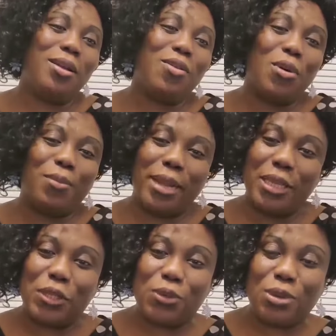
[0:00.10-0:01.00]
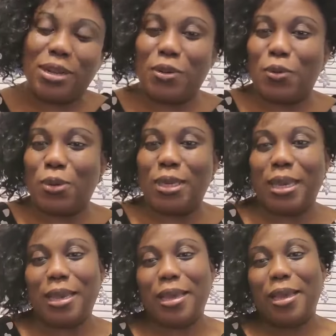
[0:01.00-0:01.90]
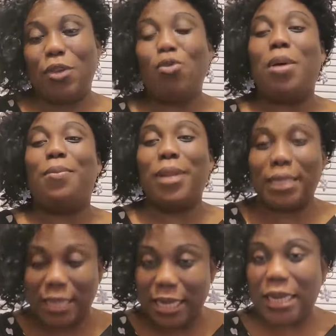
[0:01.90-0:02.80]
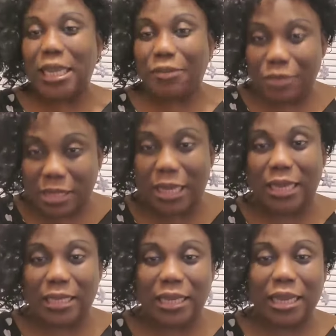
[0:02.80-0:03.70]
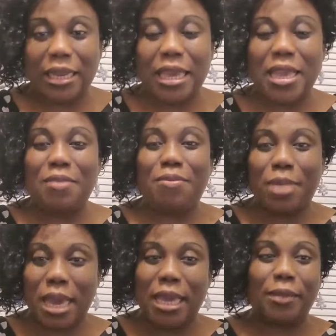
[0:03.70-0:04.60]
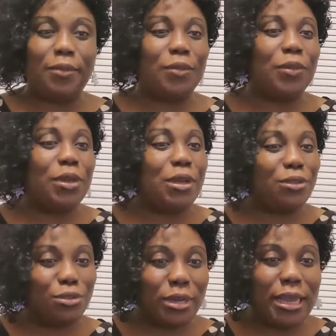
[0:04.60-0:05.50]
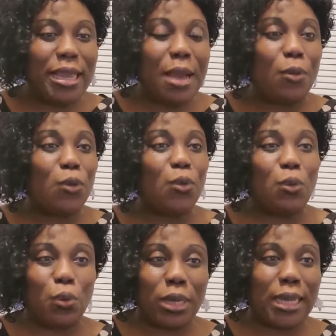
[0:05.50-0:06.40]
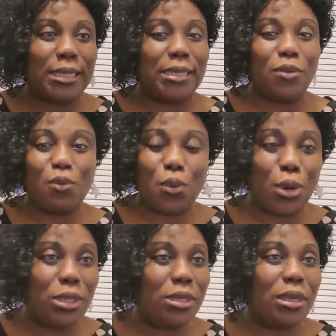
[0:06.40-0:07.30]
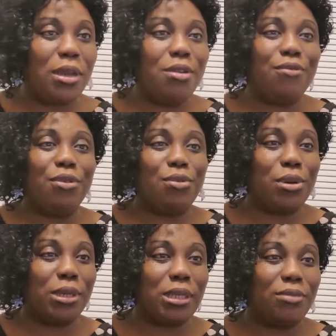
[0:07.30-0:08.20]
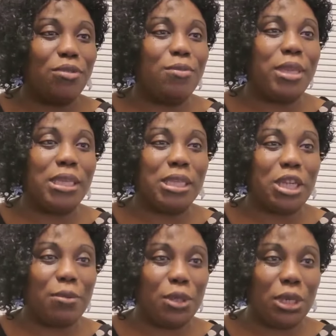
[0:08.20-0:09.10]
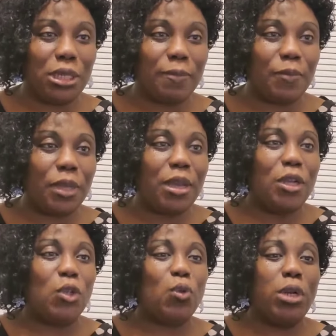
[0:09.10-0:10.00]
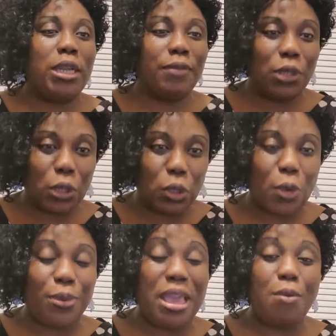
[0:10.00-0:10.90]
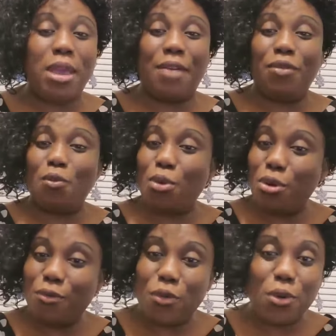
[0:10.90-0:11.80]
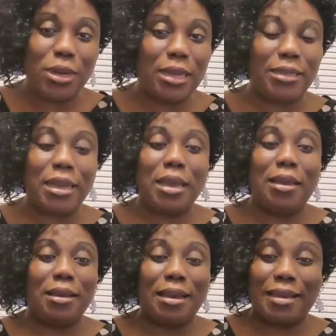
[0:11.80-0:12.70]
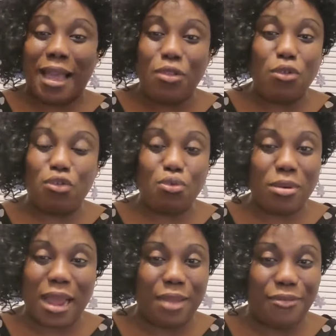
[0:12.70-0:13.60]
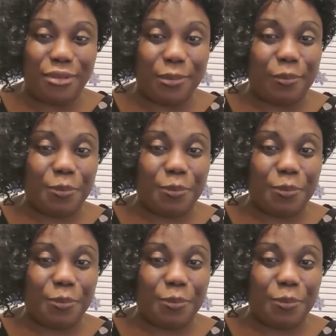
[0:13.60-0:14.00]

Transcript: God bless you. Hallelujah. You are blessed and lifted. Amen. Today, I want to look at a word for us from the scriptures to lift us up. Here we have the word of God that can guide you through life,